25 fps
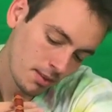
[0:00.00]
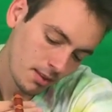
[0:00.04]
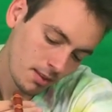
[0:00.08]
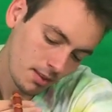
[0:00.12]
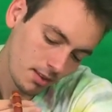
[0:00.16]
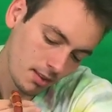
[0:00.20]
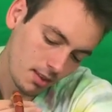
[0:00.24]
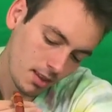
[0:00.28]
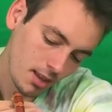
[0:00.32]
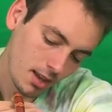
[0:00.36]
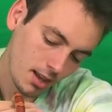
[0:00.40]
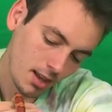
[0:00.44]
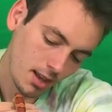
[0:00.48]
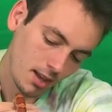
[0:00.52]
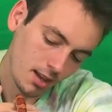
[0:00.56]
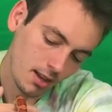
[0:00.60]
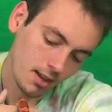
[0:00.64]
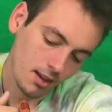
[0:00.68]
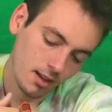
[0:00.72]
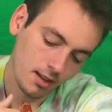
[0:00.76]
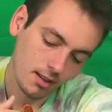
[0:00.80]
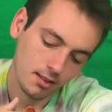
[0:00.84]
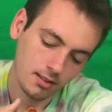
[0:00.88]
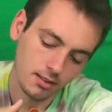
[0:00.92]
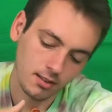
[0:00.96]
They
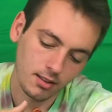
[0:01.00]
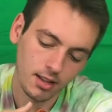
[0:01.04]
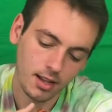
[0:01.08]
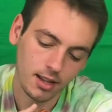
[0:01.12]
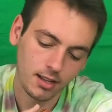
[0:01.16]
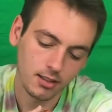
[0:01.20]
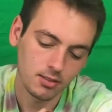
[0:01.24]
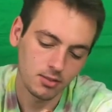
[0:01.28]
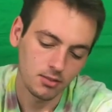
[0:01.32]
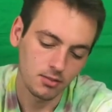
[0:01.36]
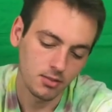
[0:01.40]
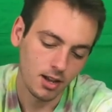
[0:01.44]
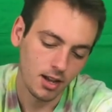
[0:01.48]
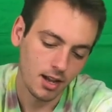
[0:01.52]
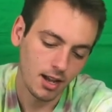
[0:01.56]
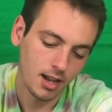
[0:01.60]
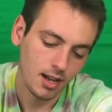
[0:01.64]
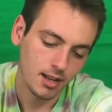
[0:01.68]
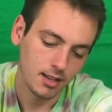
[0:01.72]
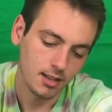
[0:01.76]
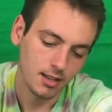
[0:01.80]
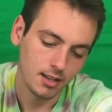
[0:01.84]
like to hide